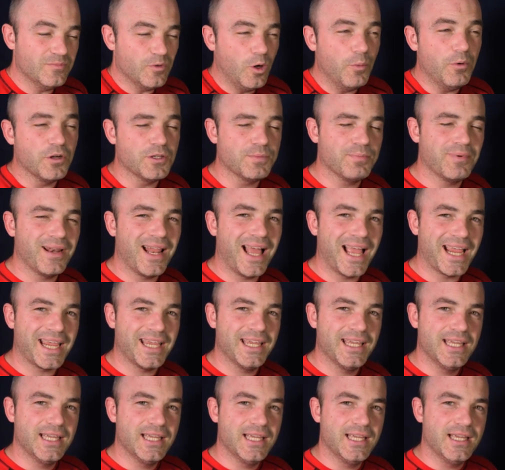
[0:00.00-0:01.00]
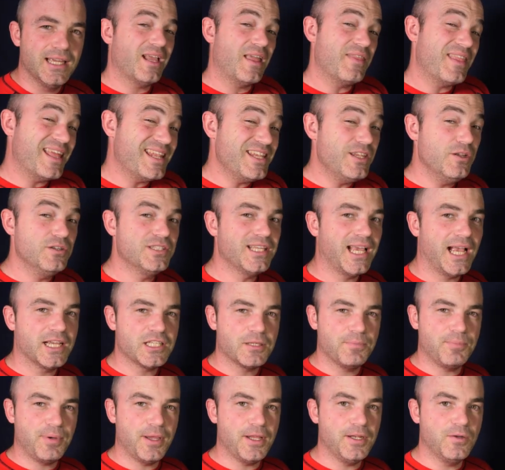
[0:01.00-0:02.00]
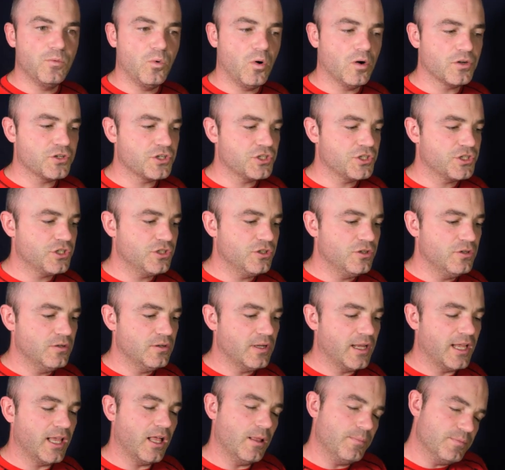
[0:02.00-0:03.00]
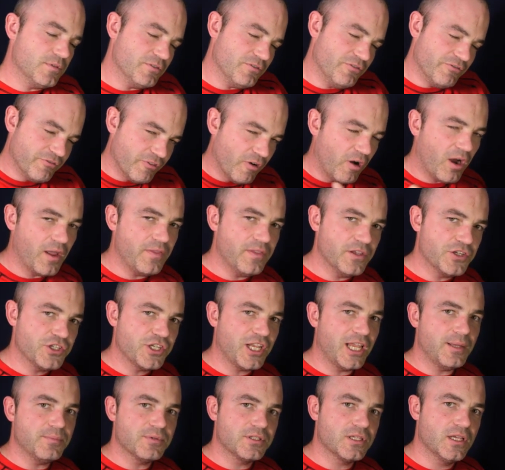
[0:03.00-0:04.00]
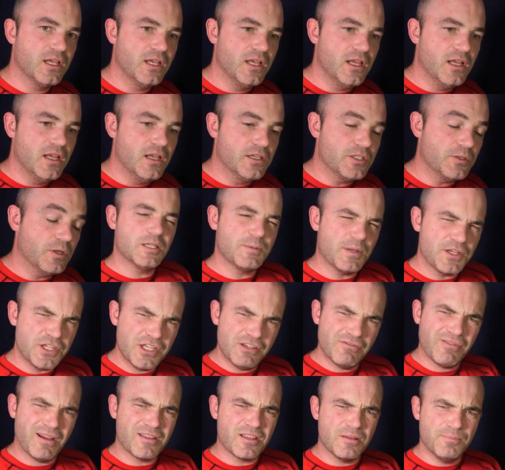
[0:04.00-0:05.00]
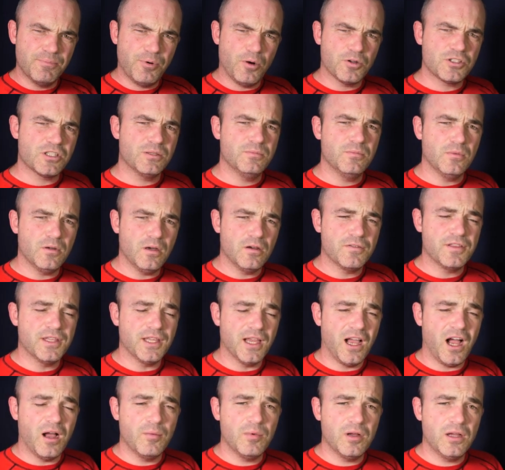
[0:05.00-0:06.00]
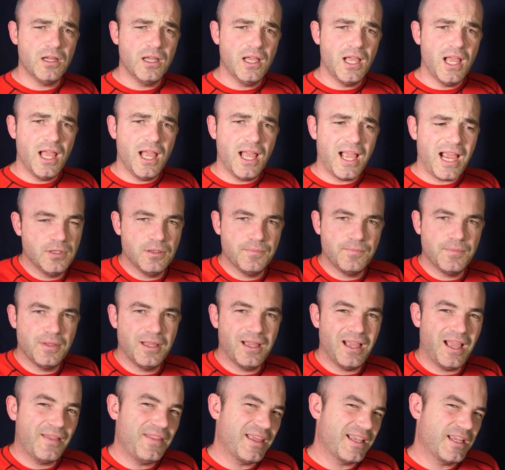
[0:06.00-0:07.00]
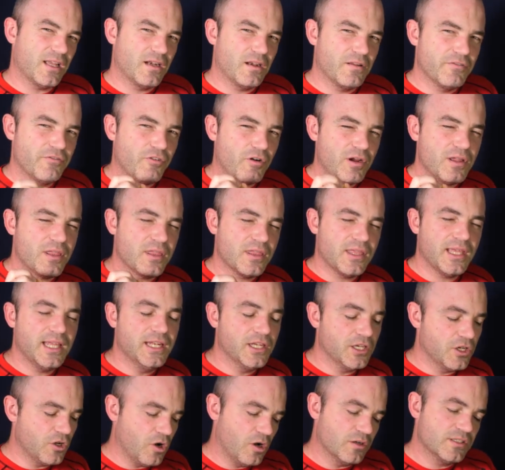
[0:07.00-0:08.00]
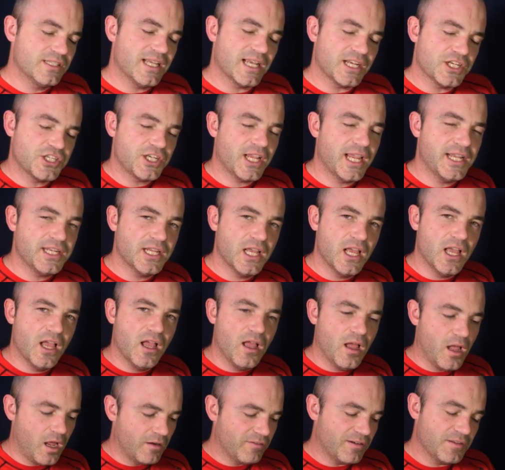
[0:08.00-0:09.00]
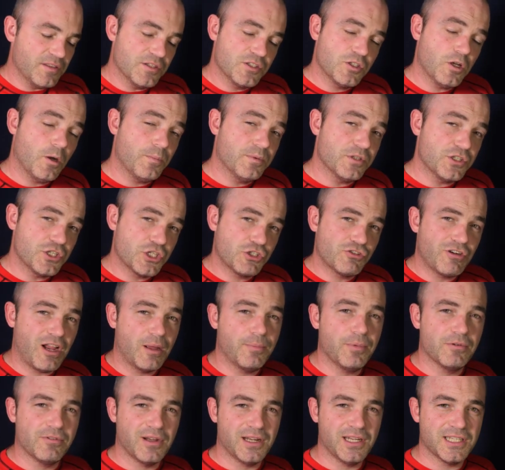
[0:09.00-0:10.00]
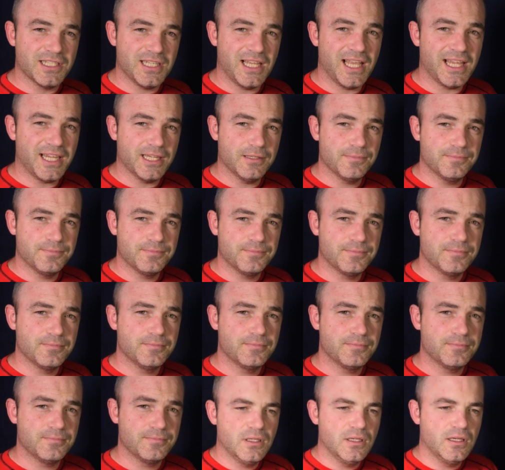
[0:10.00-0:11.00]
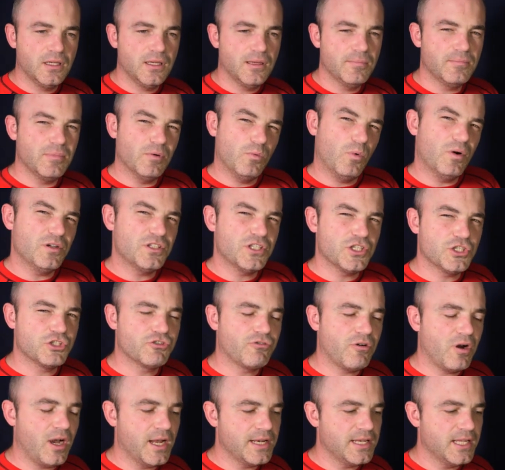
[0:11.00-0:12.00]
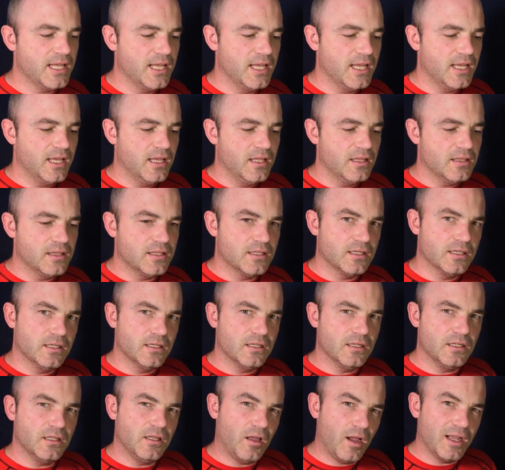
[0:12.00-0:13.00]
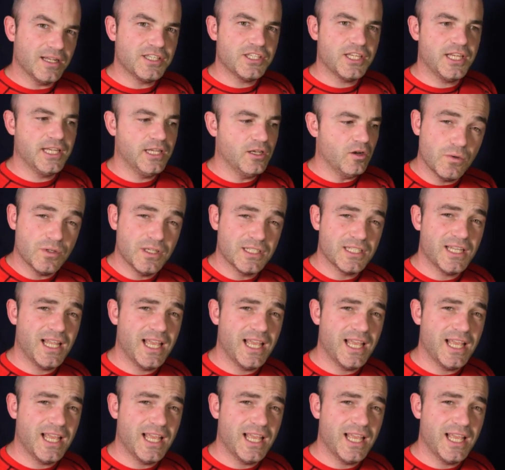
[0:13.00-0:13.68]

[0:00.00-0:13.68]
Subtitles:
almost black, and then use that as a pin wash to help define the shapes. So especially around the bottom of the armour, and that kind of very thin contact shade around the top of the strap around his leg. But once it dried, the lighting on his